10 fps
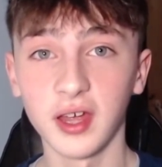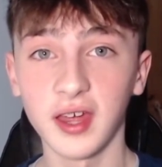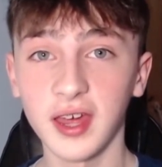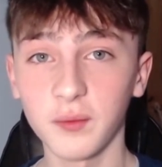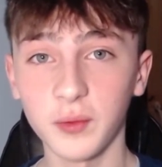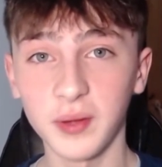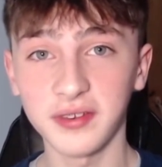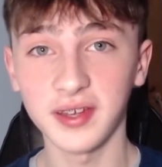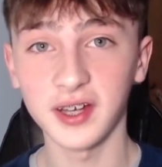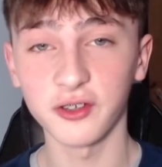came to Matty
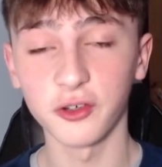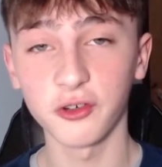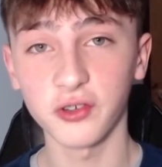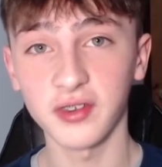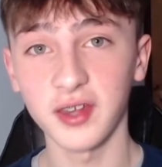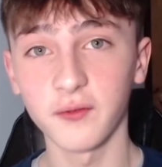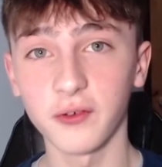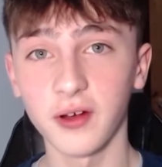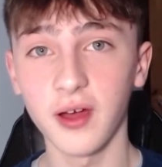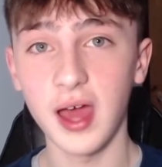Cash, who crossed it in
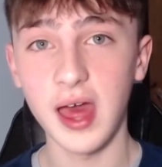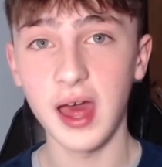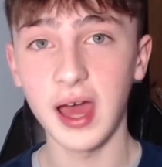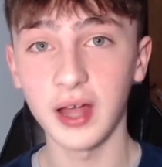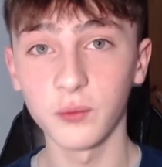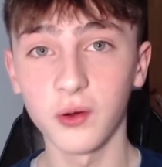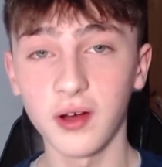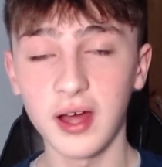for Anwar